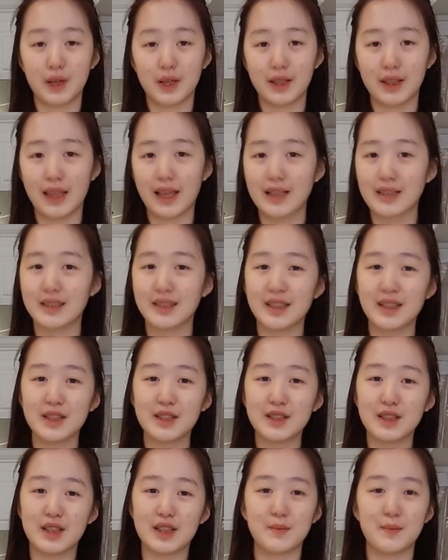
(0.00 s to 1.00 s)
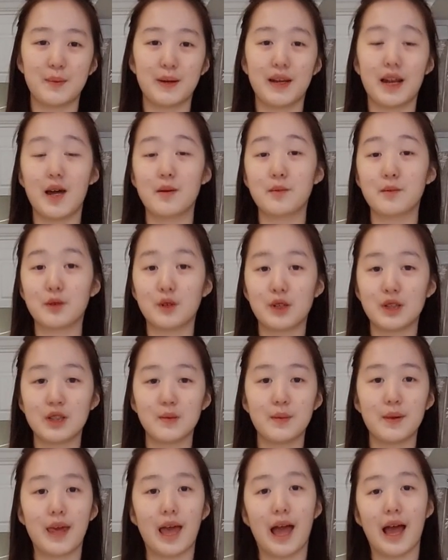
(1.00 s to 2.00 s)
Next, in a saucepan, I'm going to
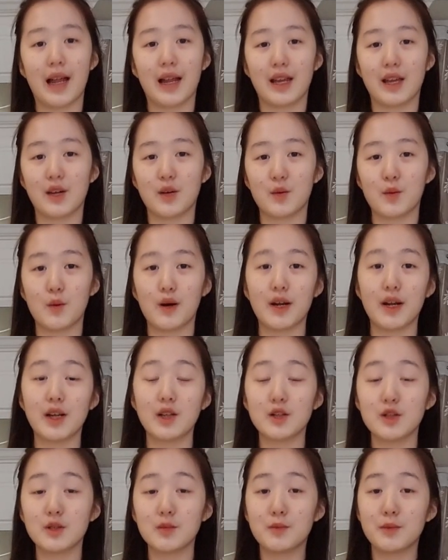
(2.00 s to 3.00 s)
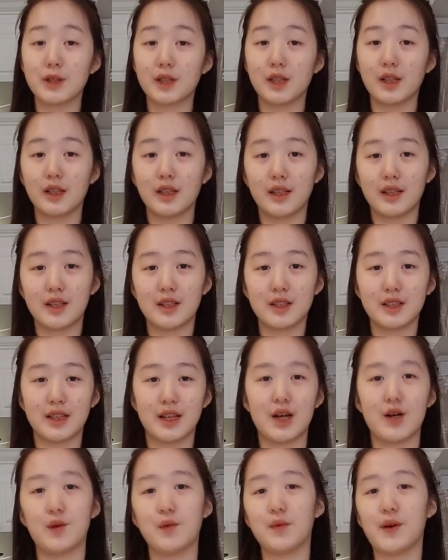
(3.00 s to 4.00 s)
be adding 100 milliliters
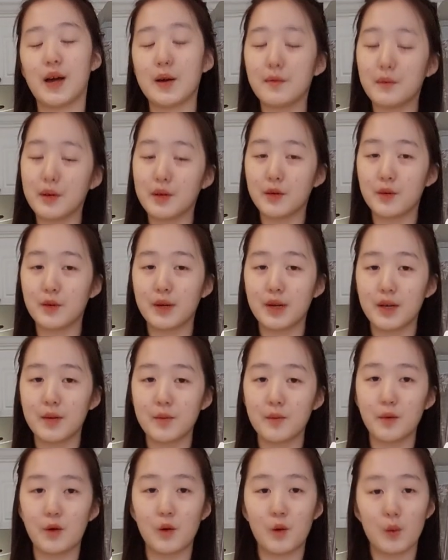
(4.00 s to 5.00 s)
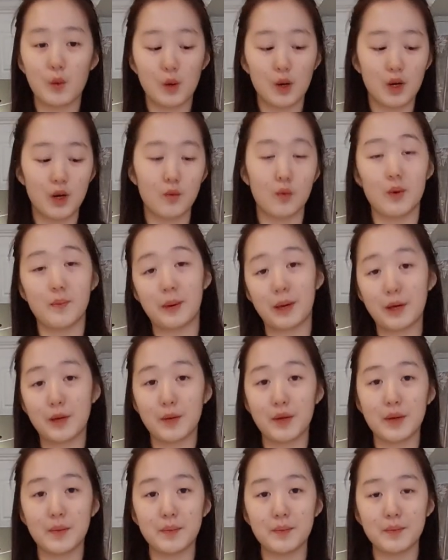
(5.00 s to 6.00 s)
of heavy cream or whipping
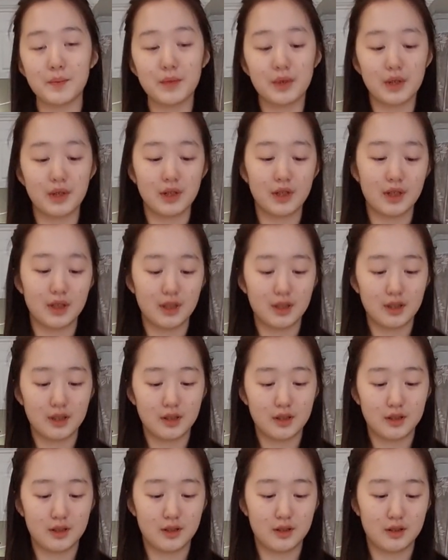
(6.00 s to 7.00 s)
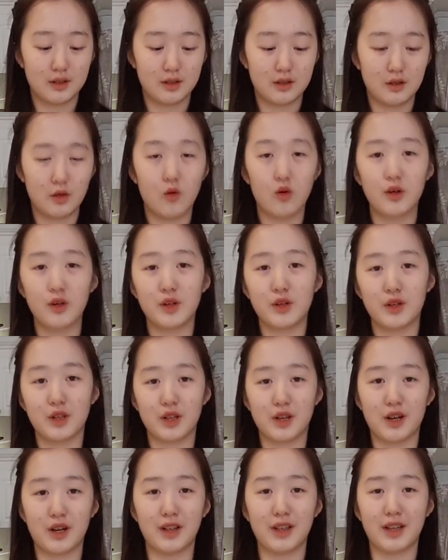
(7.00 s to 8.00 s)
cream, or you can
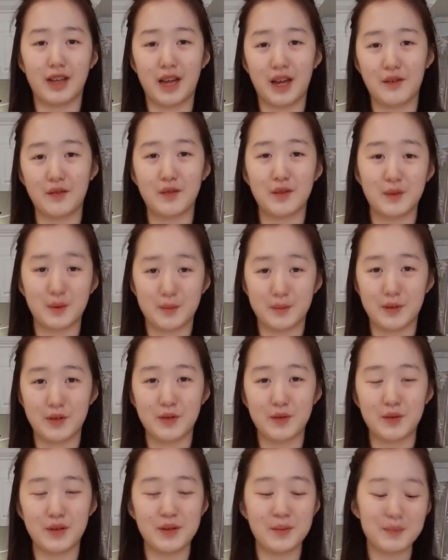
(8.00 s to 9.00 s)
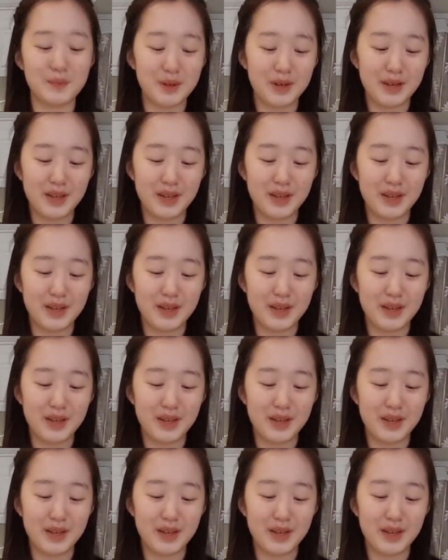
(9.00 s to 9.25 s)
call it heavy whipping cream,